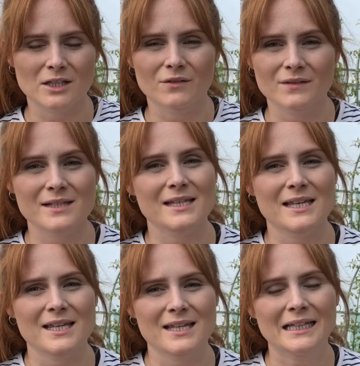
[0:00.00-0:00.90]

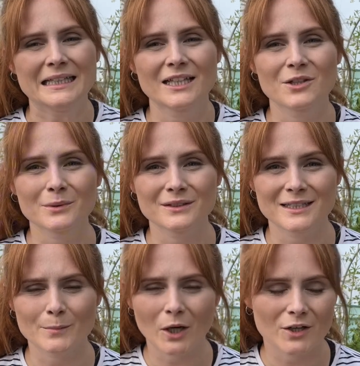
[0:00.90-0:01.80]
Obviously they will
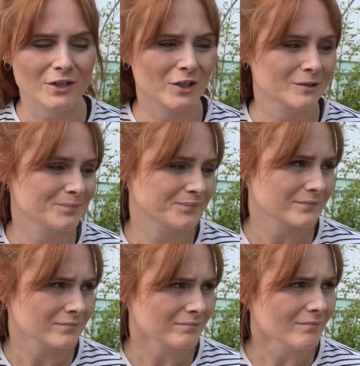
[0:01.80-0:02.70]
need potted on,
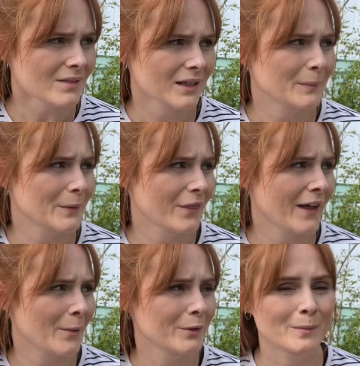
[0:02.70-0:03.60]
but
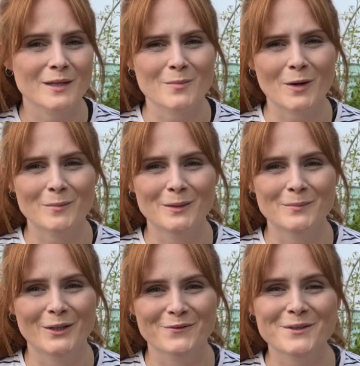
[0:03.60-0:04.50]
that will be a
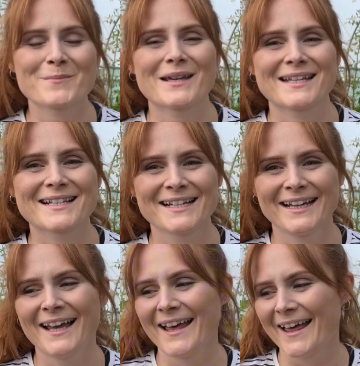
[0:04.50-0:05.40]
problem of space
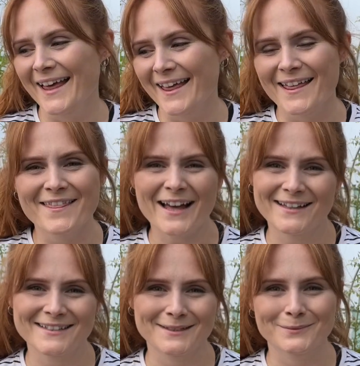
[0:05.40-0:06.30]
that
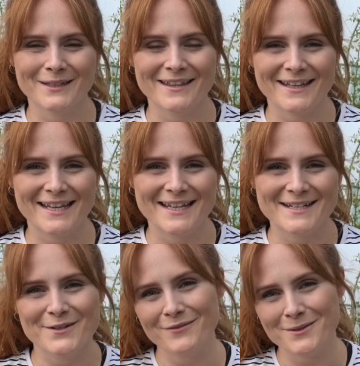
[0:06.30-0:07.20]
I'll deal with
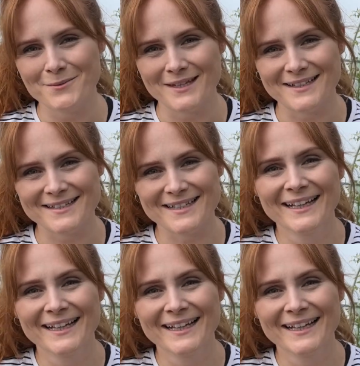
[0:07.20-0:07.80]
in a few weeks.